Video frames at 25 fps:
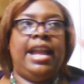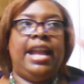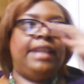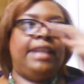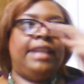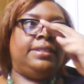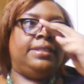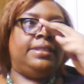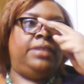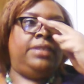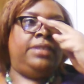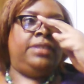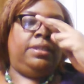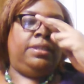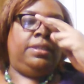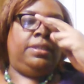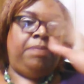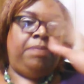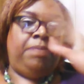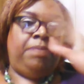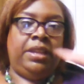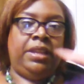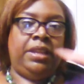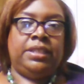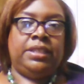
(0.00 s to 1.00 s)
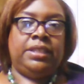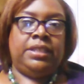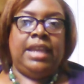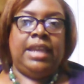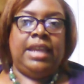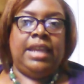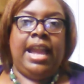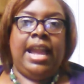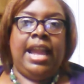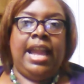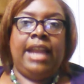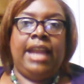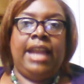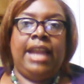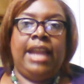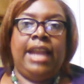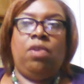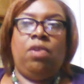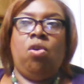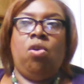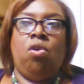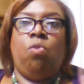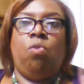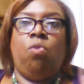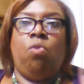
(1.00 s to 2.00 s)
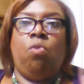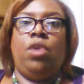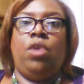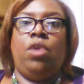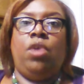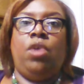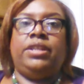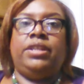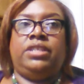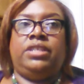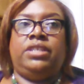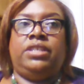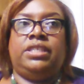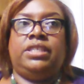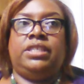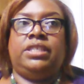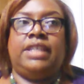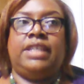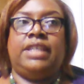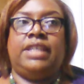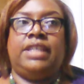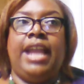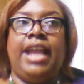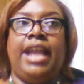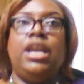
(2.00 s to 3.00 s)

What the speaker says: disability and or what to the state.